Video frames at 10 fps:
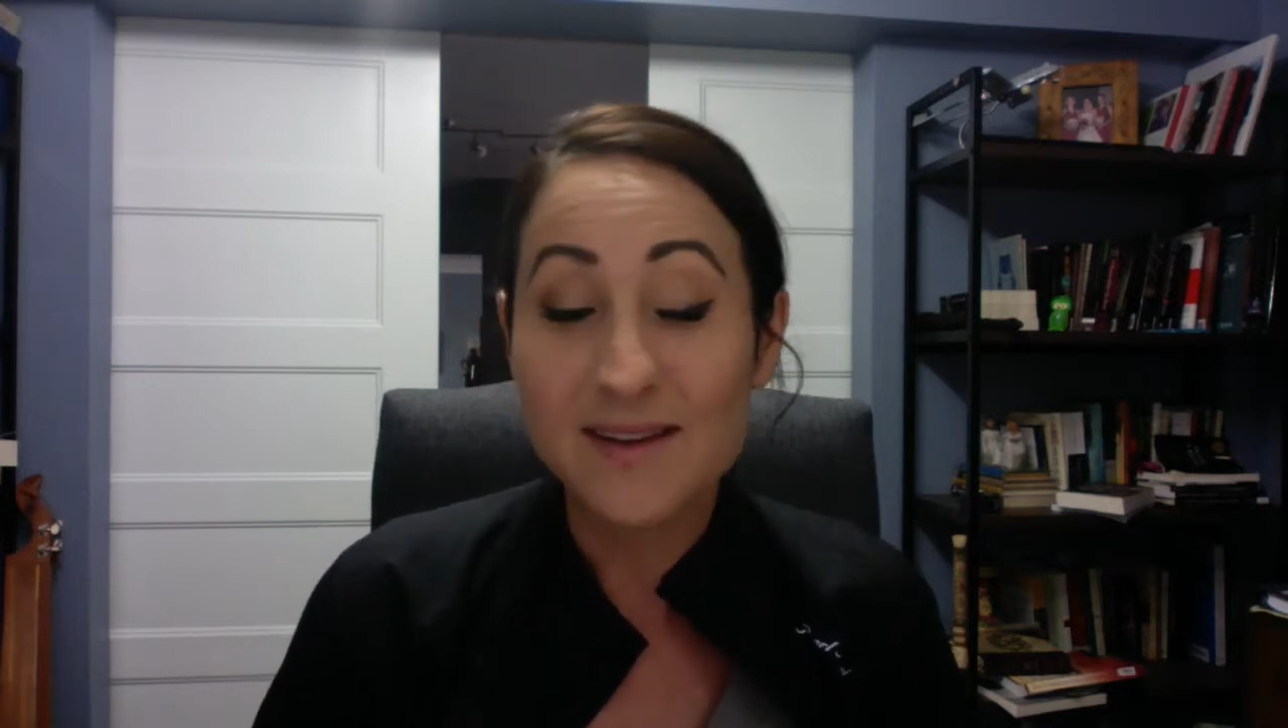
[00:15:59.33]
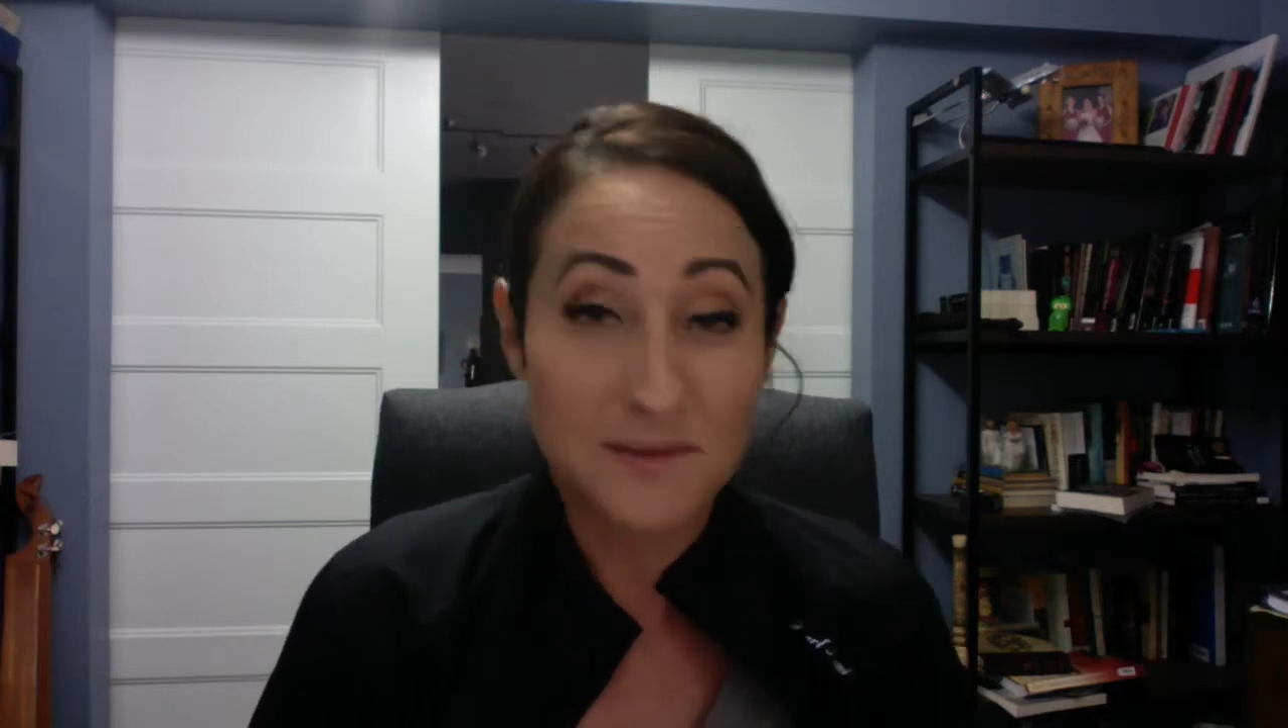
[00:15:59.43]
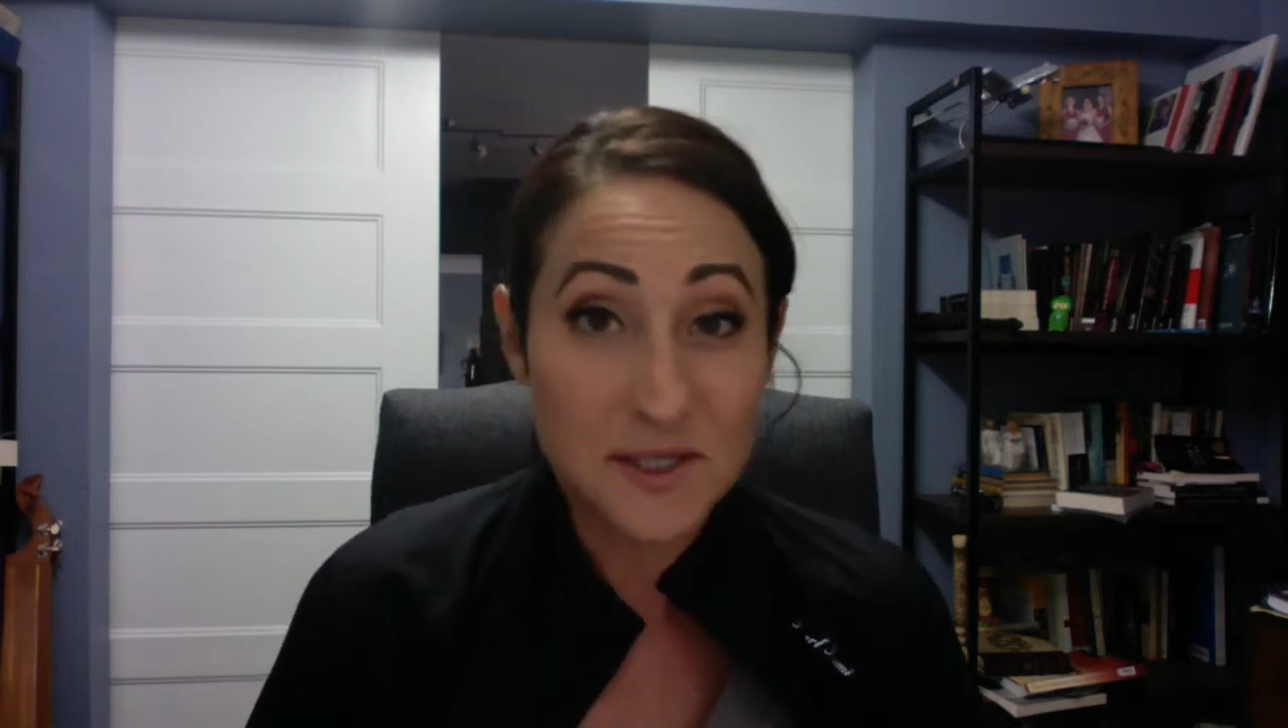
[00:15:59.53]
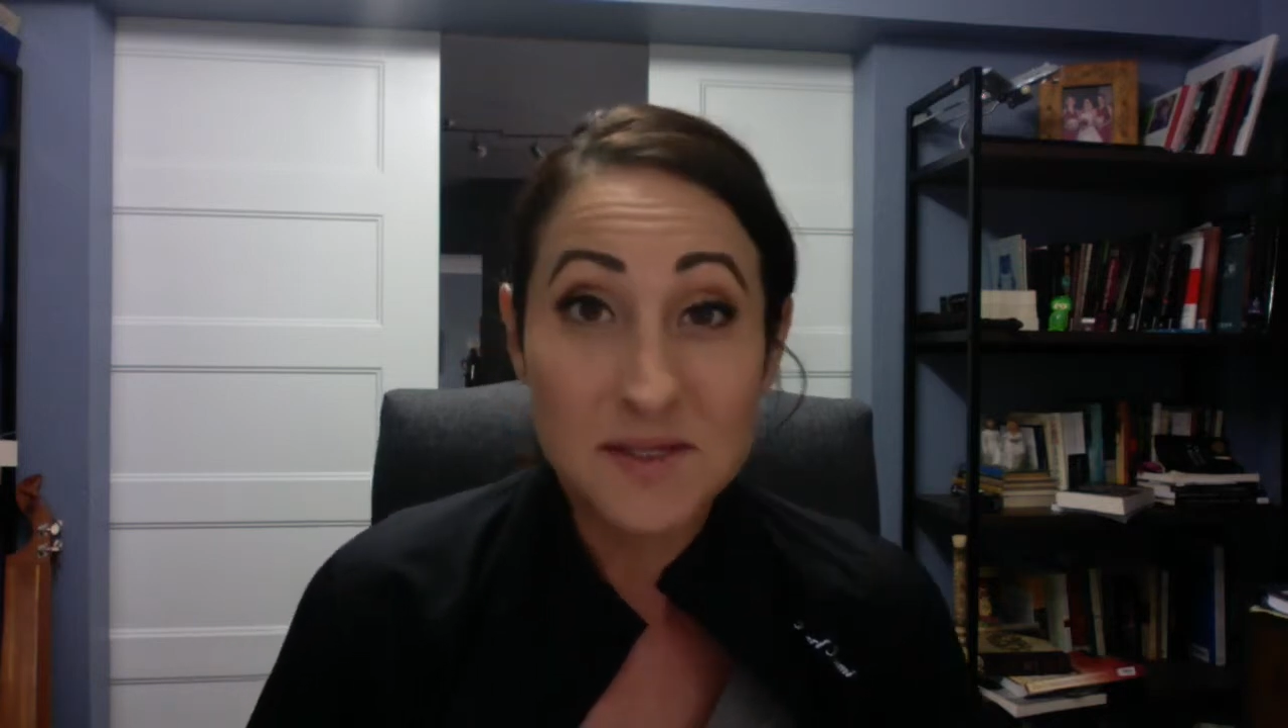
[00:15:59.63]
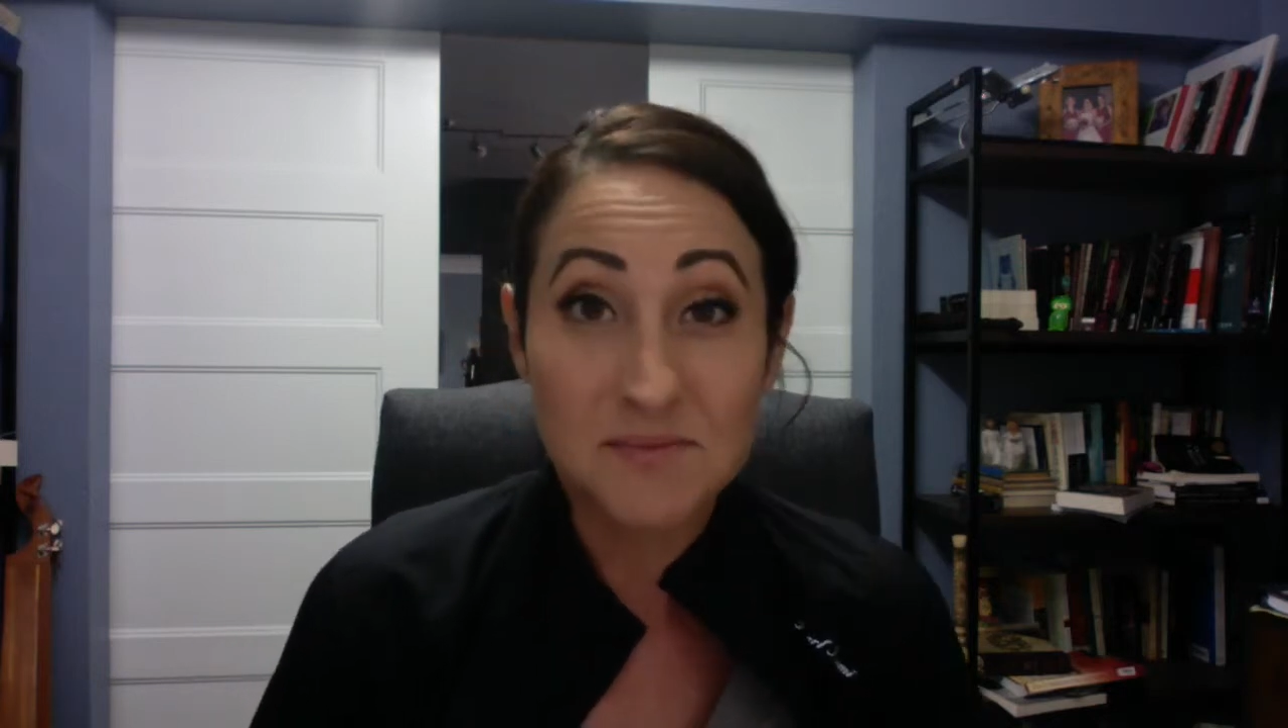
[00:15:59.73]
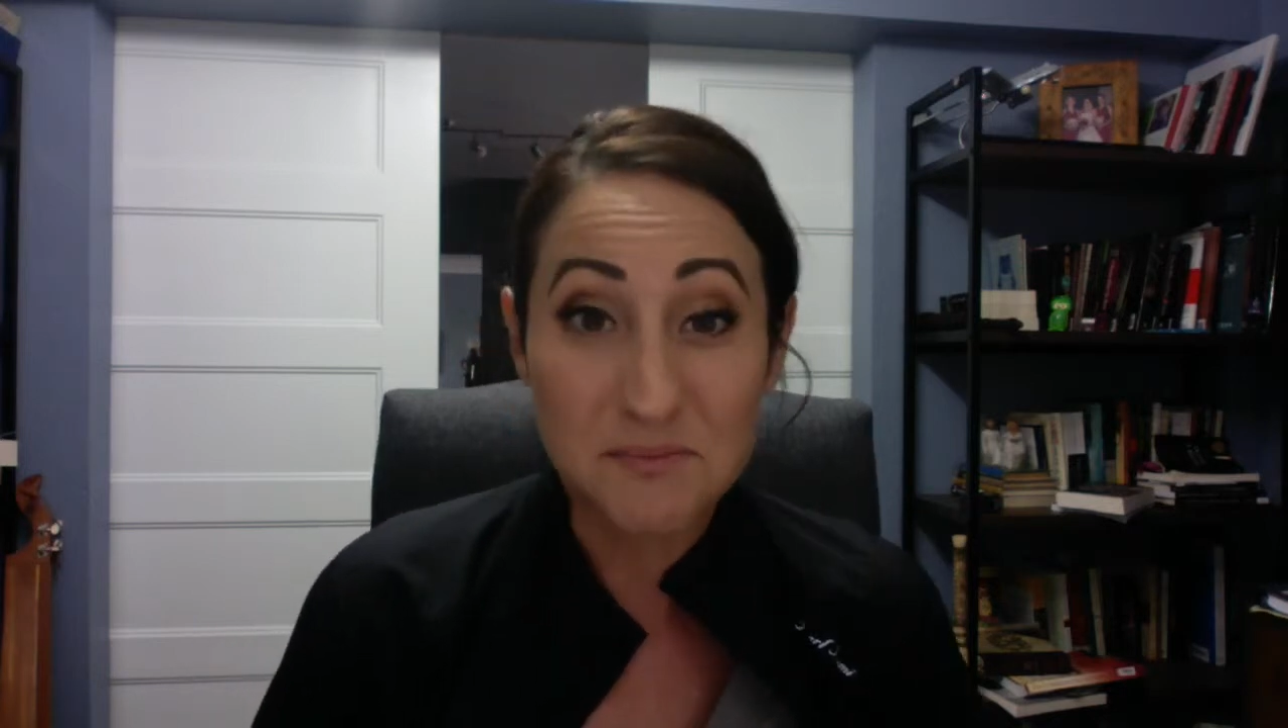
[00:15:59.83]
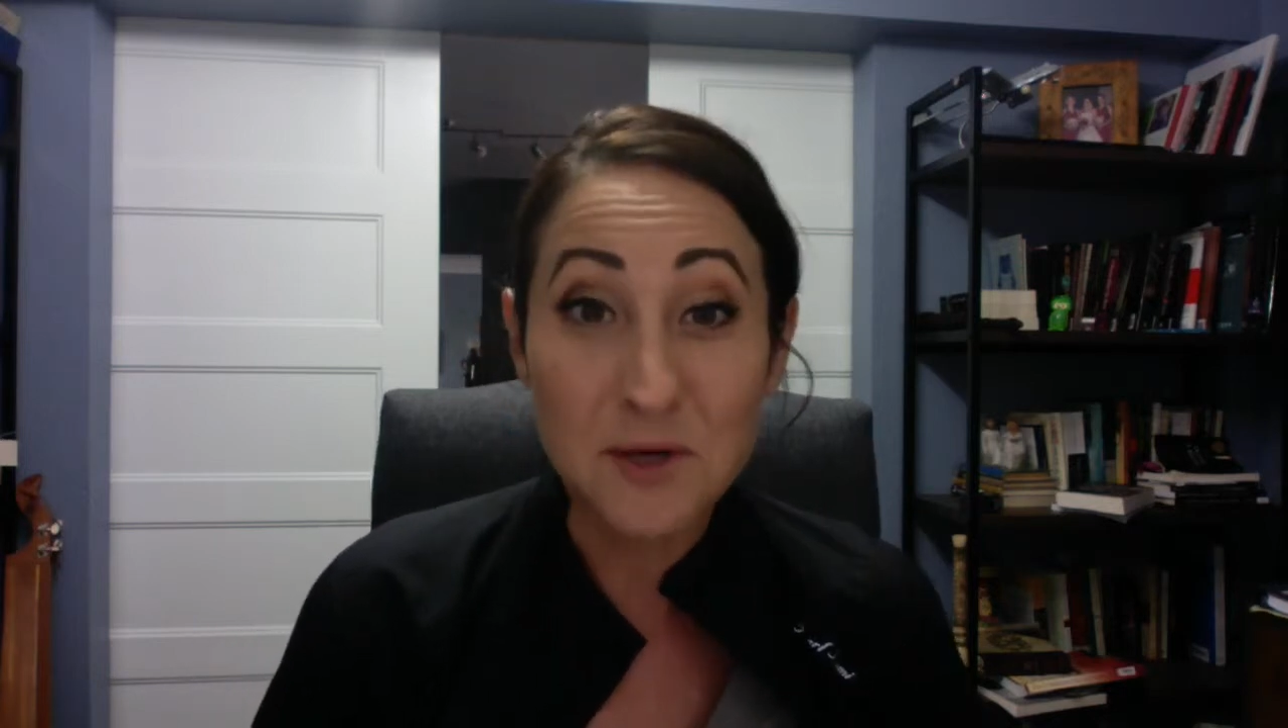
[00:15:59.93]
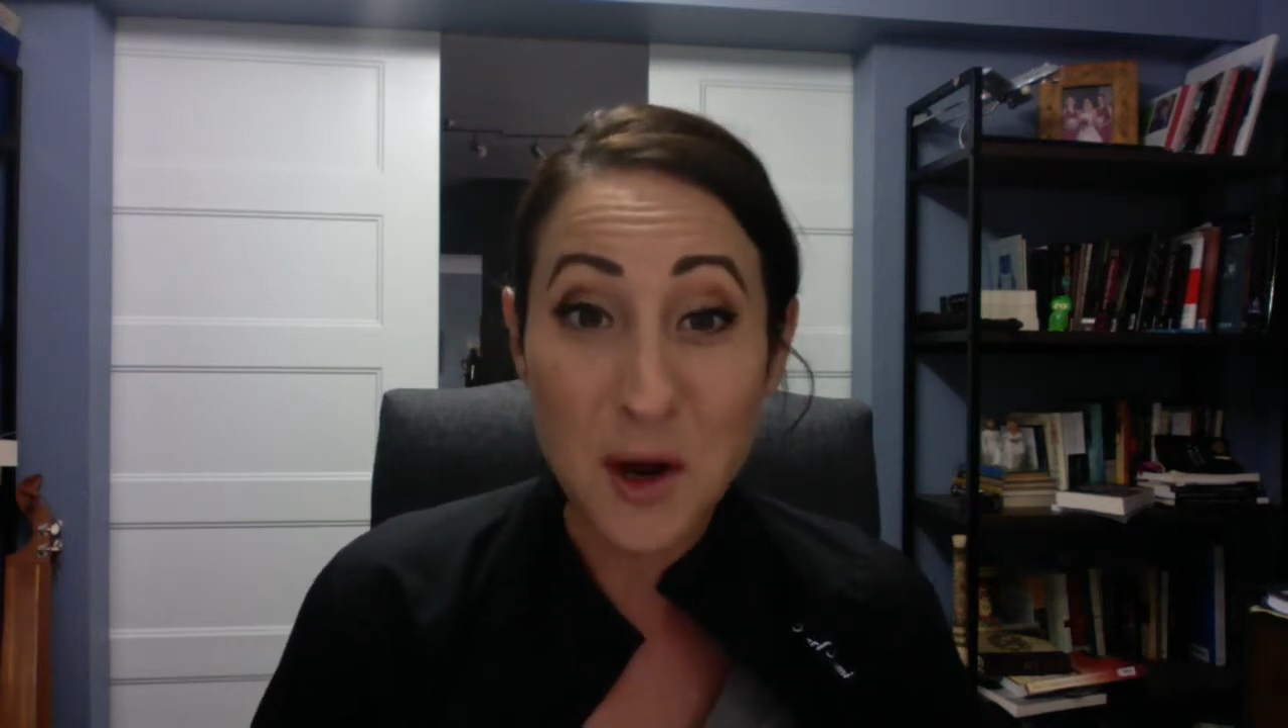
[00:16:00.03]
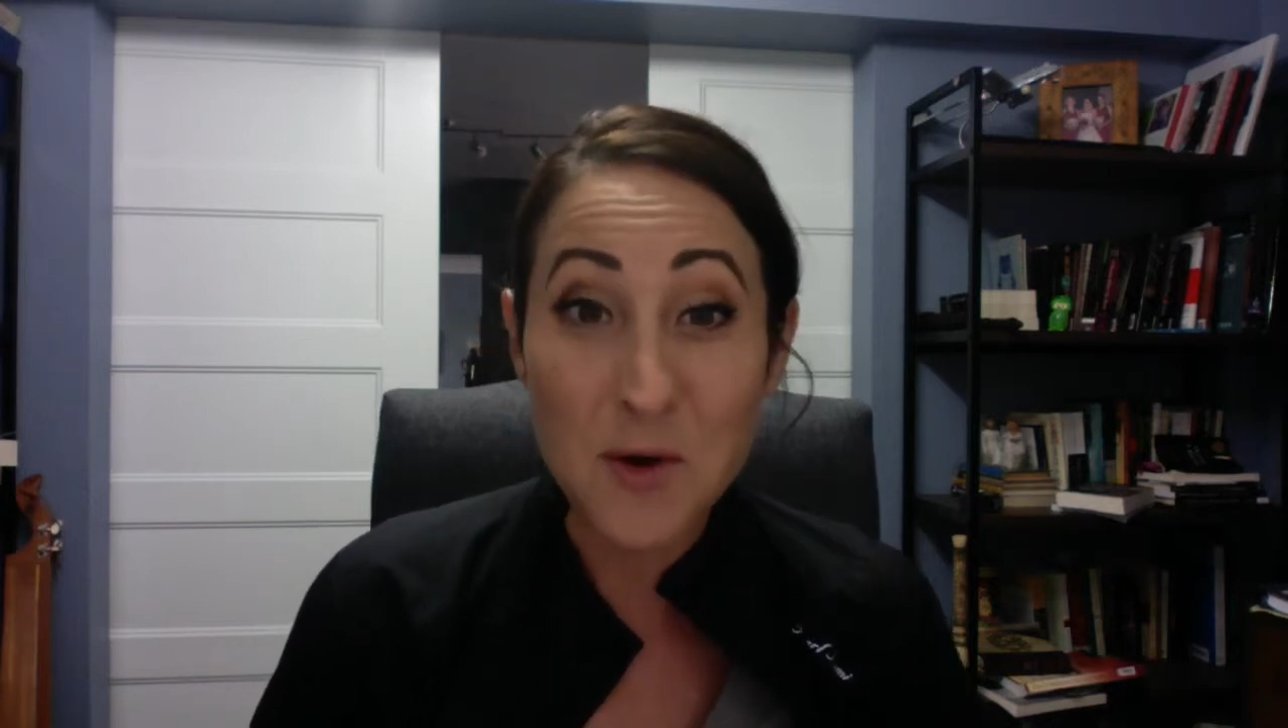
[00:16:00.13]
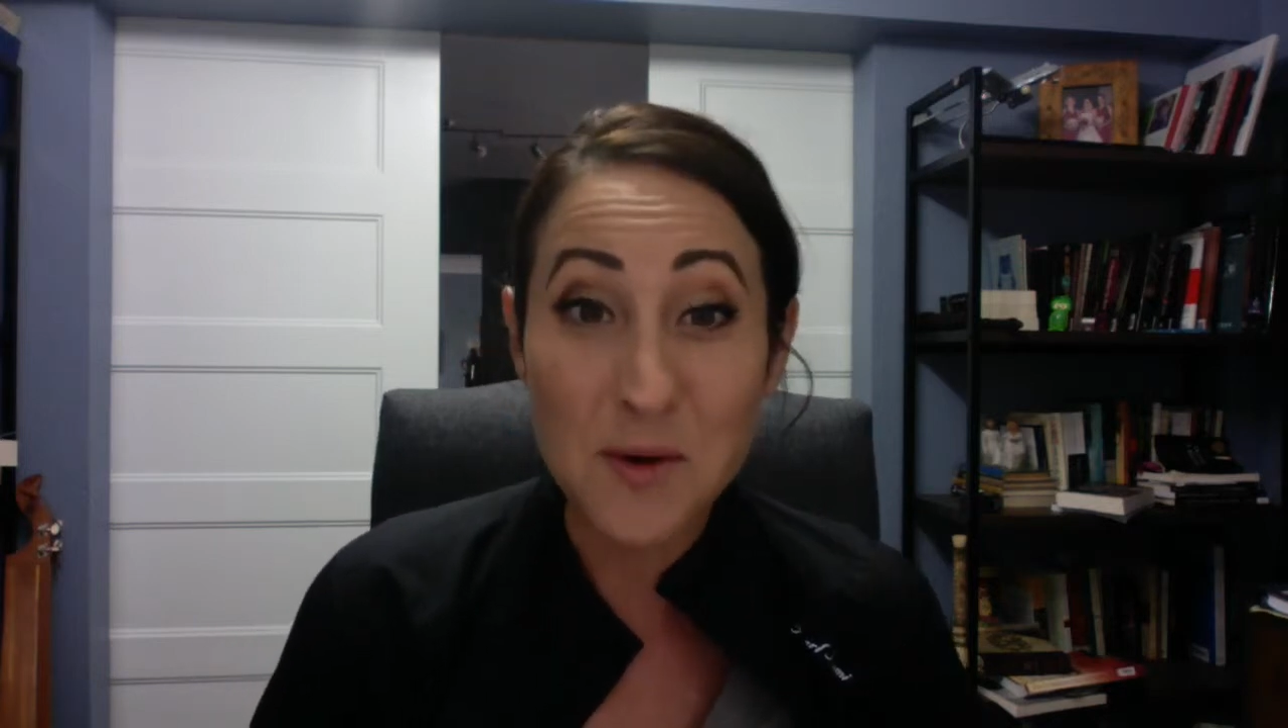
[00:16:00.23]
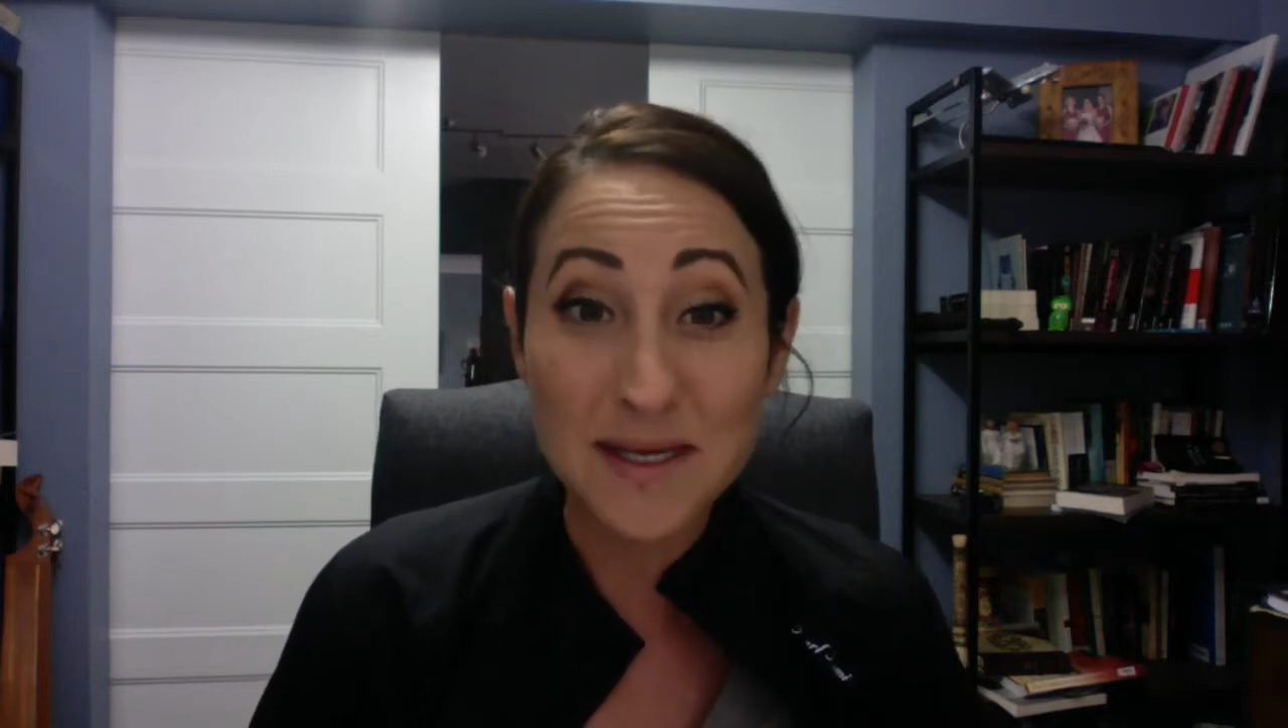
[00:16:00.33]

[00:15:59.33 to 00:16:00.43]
just go